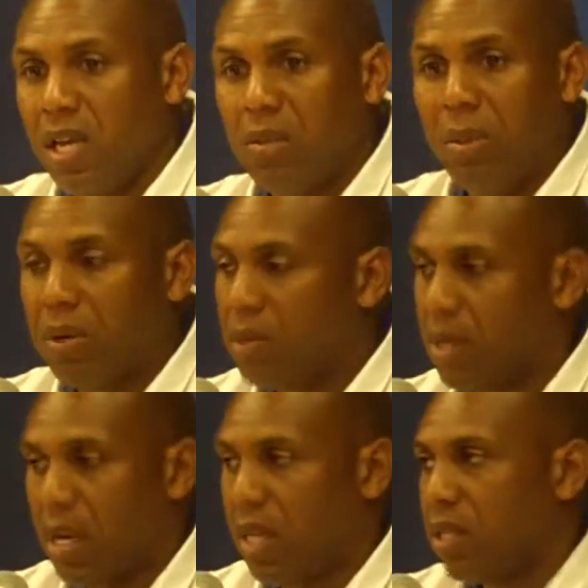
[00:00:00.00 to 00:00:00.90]
He's
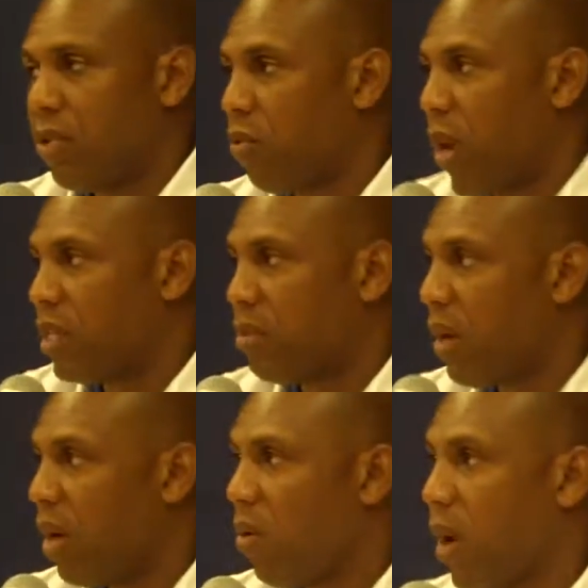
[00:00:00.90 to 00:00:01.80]
building a nice little
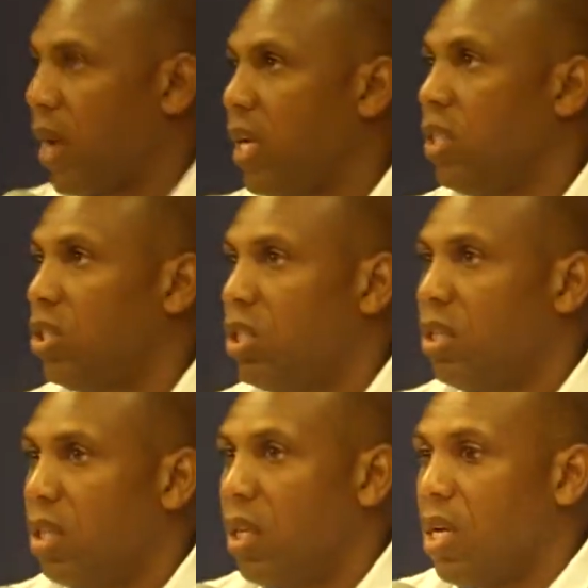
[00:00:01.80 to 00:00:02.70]
resume on why he
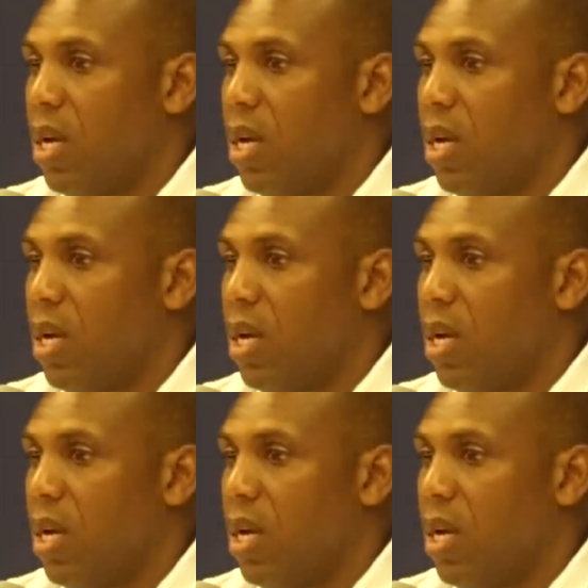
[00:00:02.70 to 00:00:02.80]
should